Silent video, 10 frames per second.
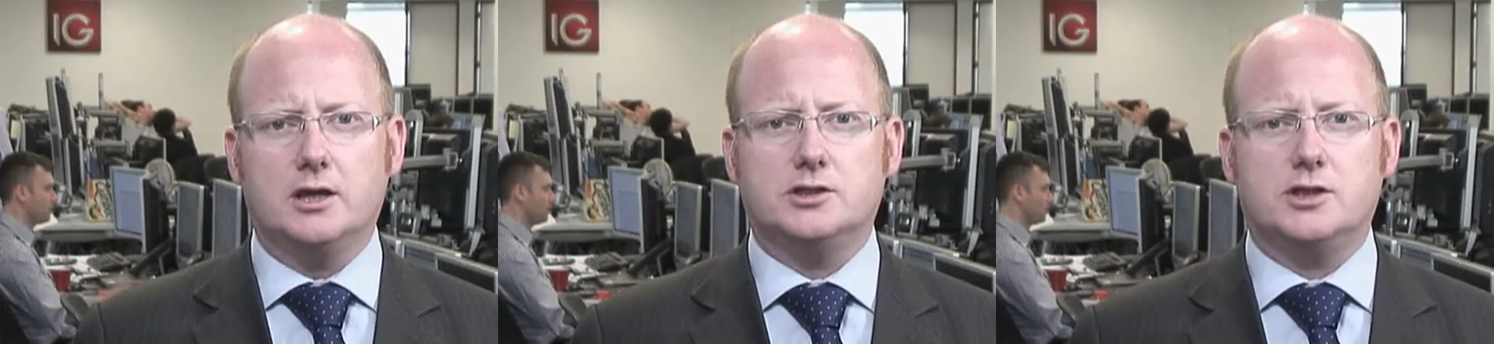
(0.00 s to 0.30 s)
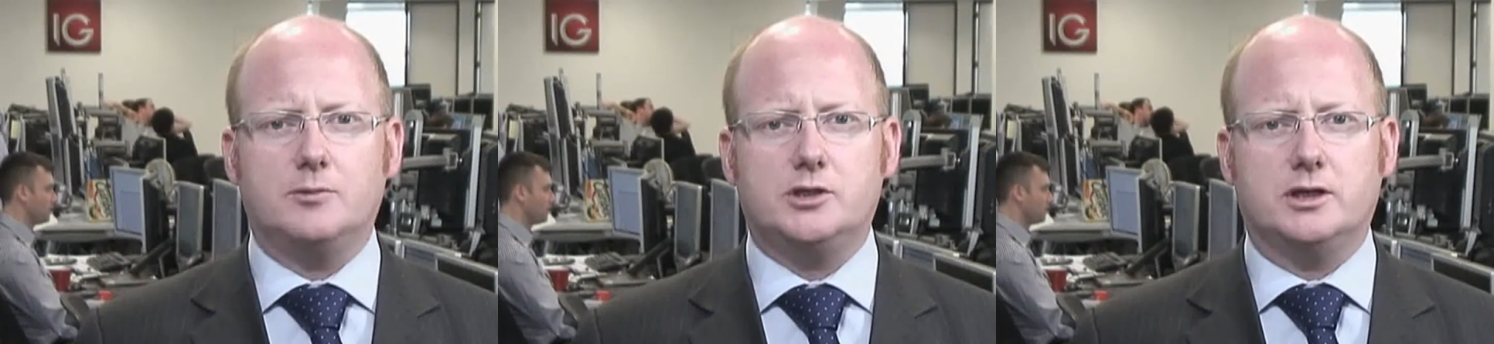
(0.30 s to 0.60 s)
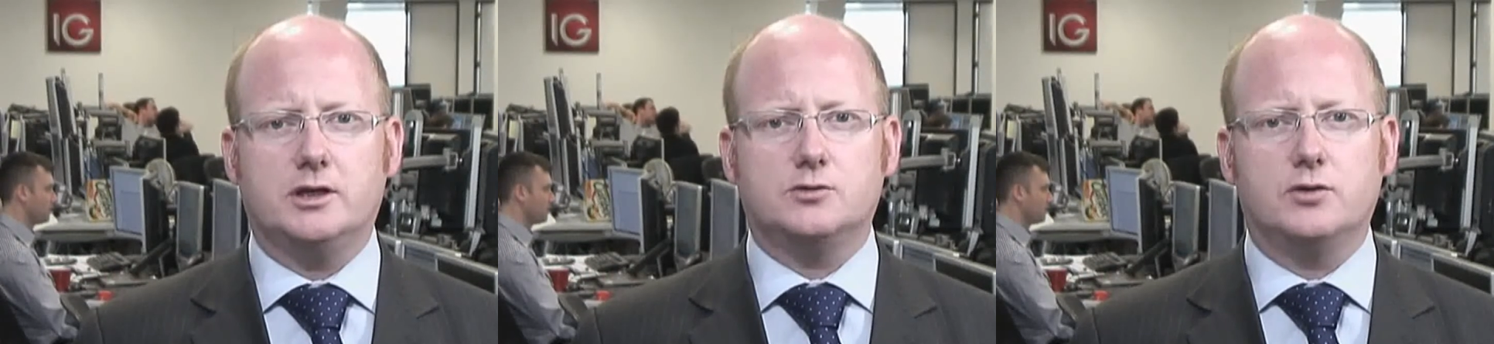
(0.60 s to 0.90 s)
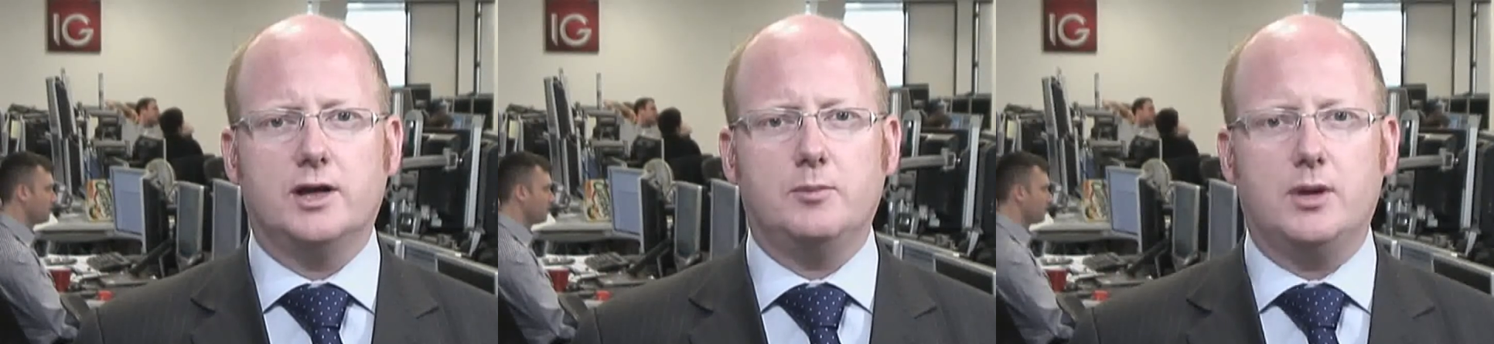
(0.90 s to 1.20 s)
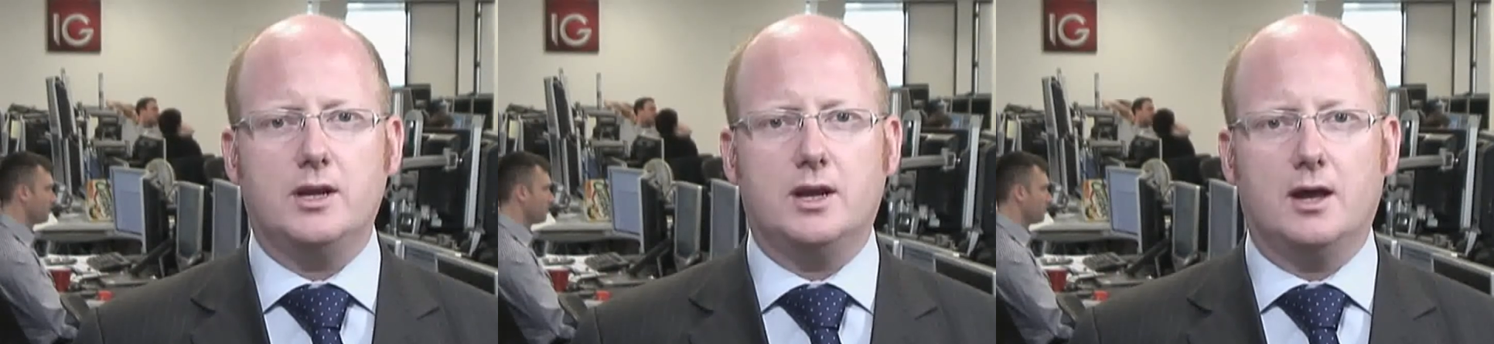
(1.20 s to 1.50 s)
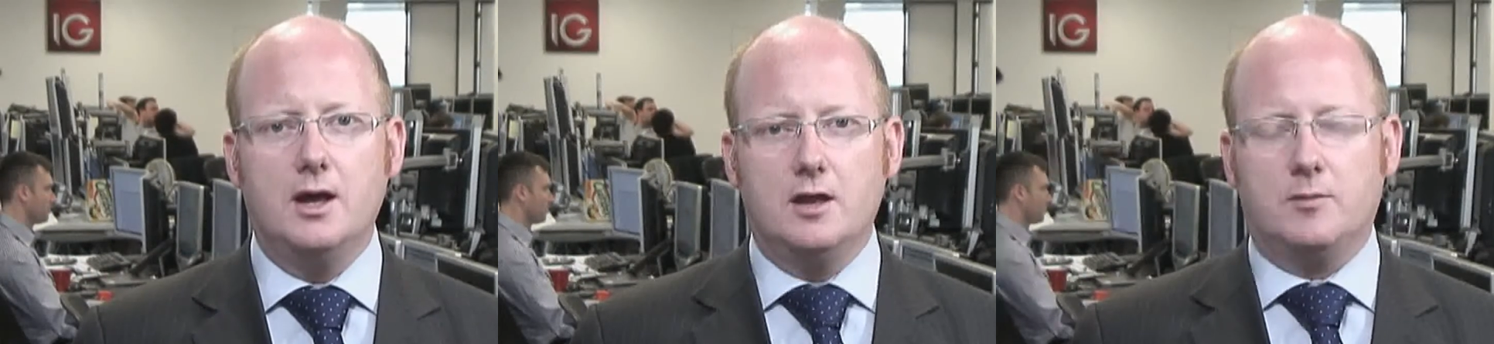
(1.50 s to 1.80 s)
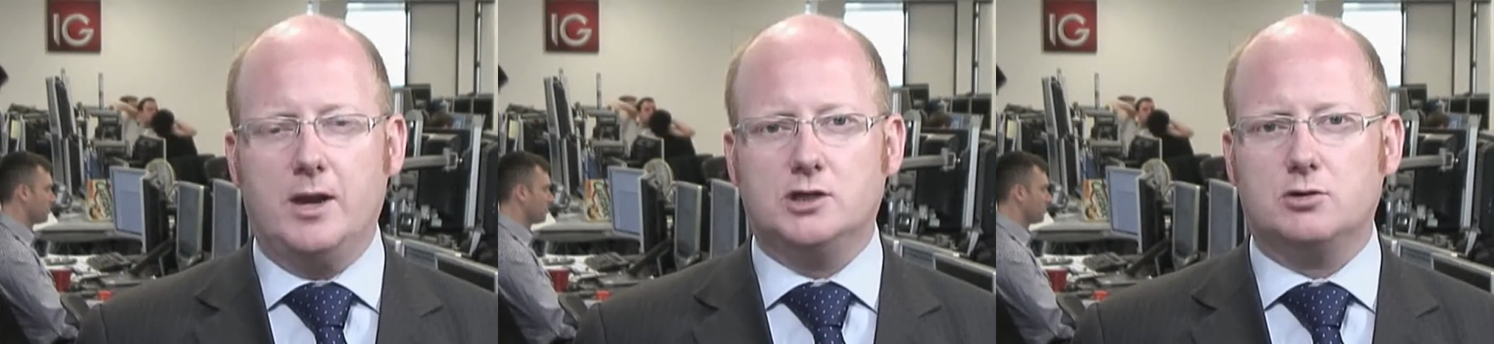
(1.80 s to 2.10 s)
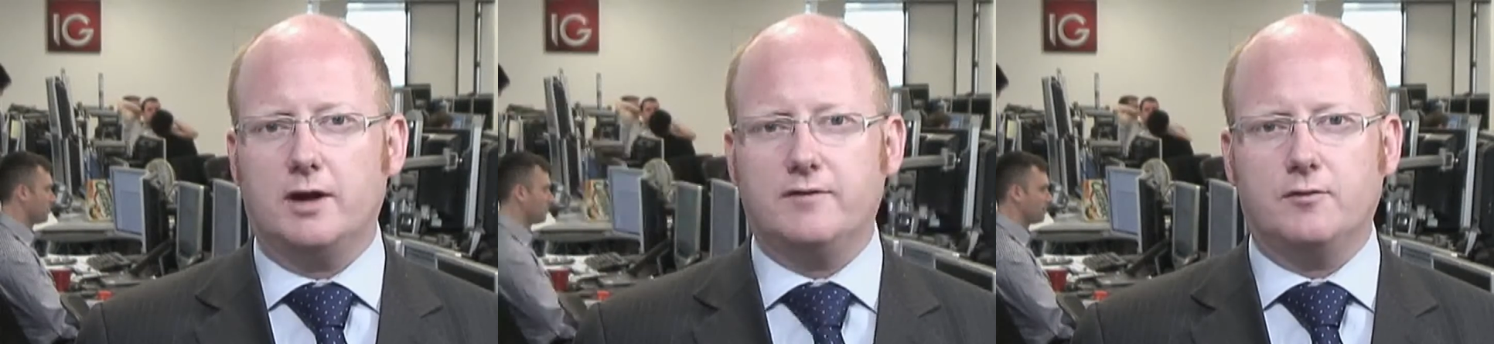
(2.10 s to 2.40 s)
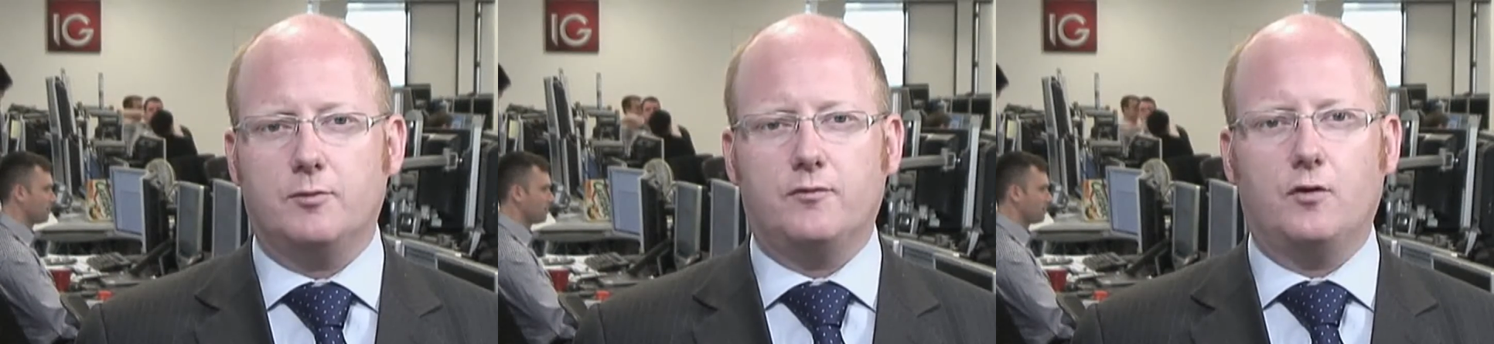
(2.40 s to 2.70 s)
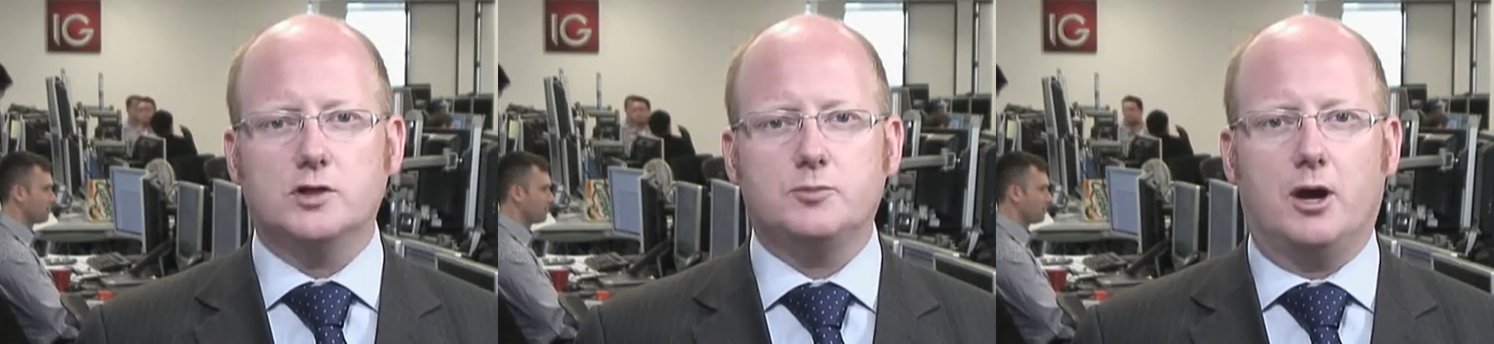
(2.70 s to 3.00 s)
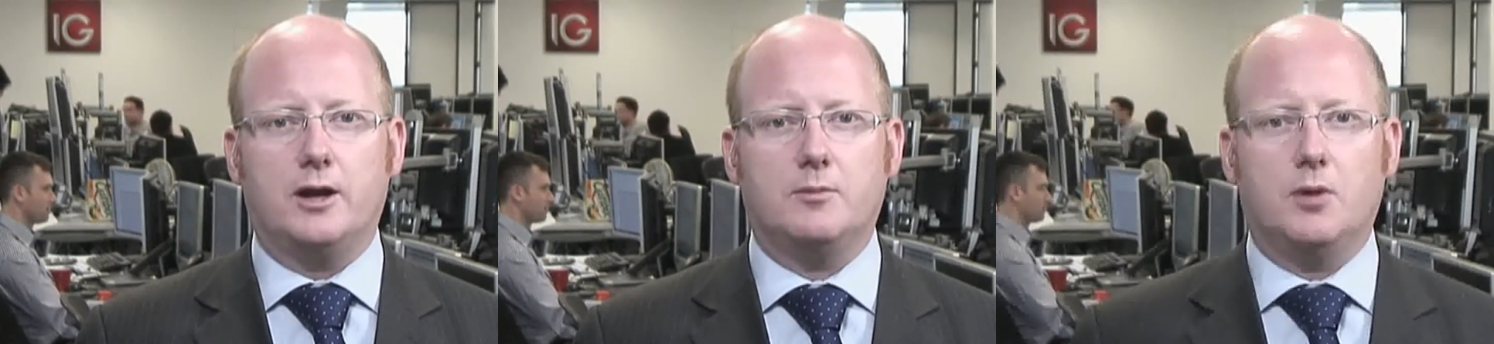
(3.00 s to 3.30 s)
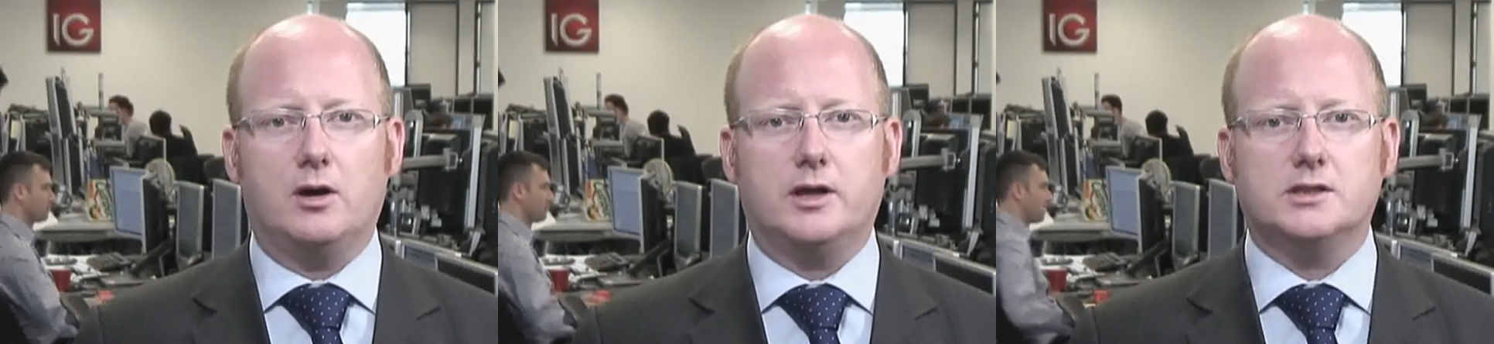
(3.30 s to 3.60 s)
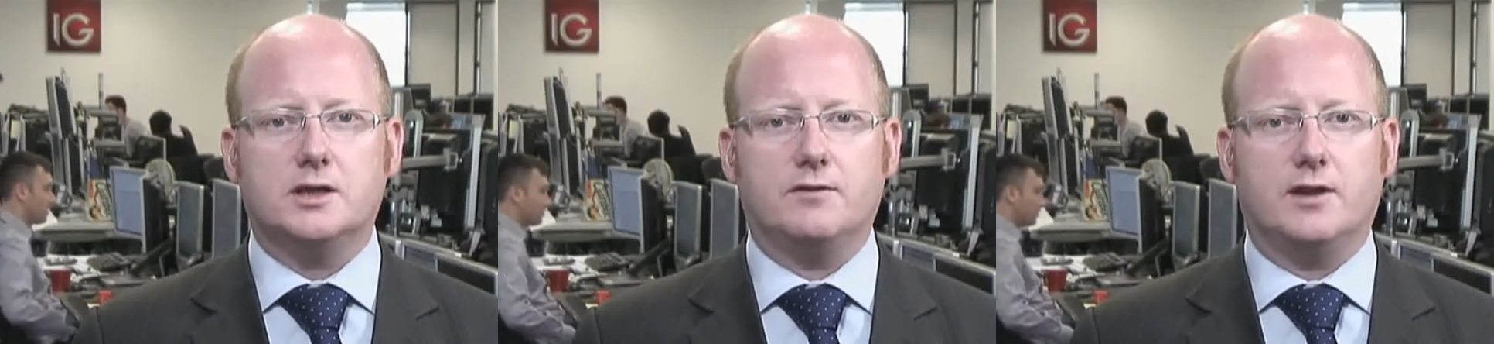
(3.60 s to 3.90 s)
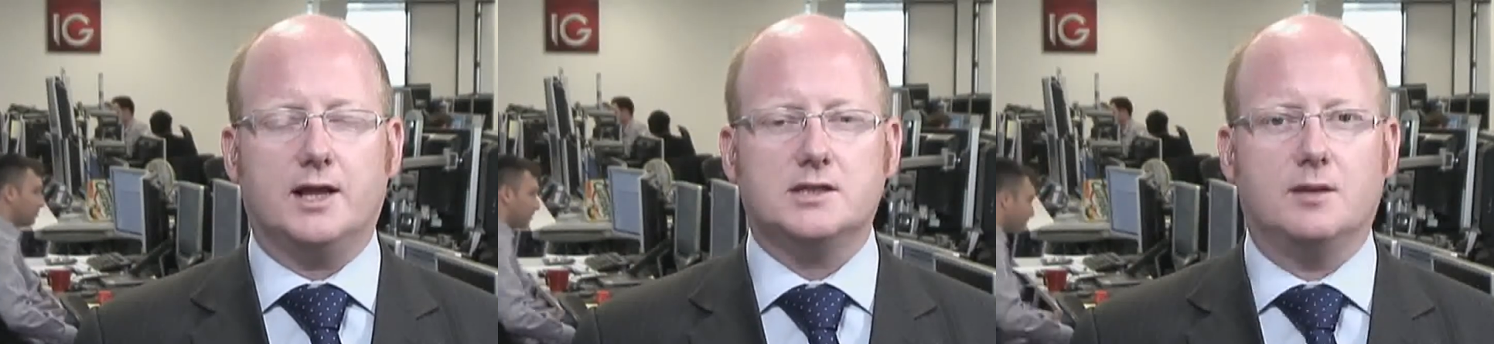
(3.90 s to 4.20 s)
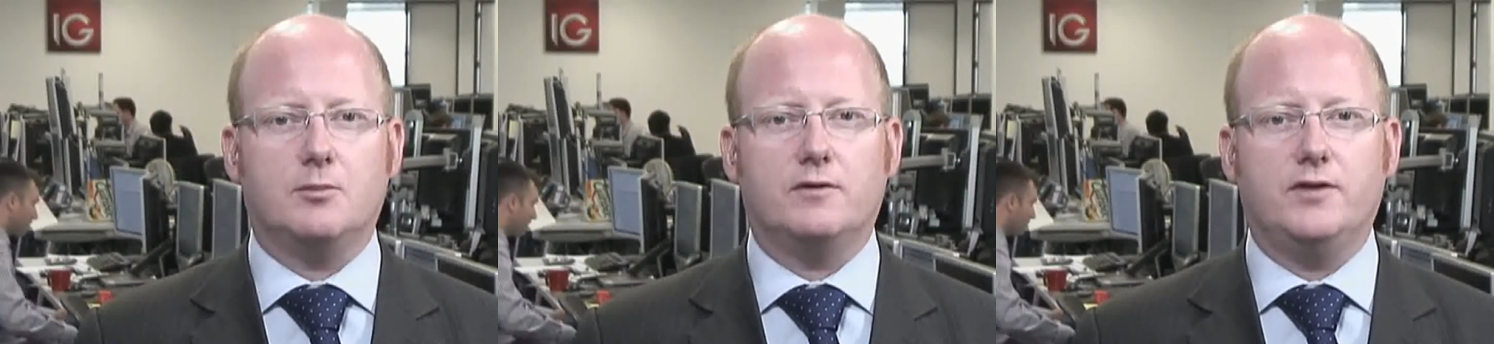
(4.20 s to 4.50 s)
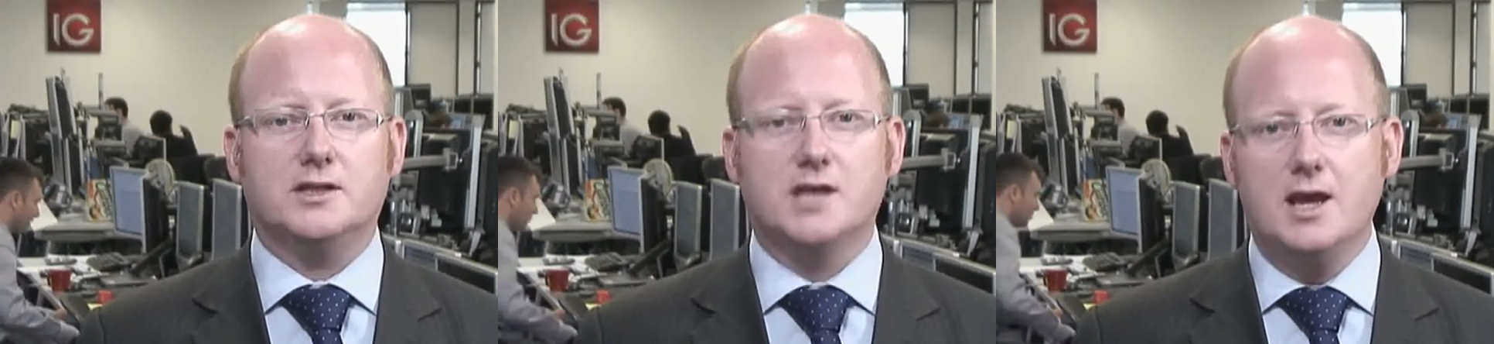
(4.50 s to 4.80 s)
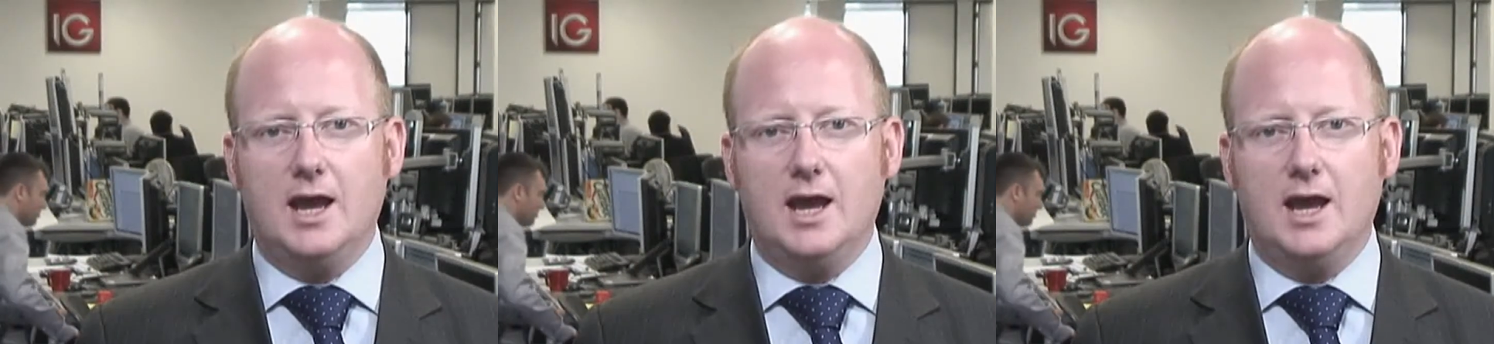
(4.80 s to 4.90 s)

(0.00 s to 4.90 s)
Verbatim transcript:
Speaker 1: consumption has really been uh, the main driving force behind the markets over the last number of years.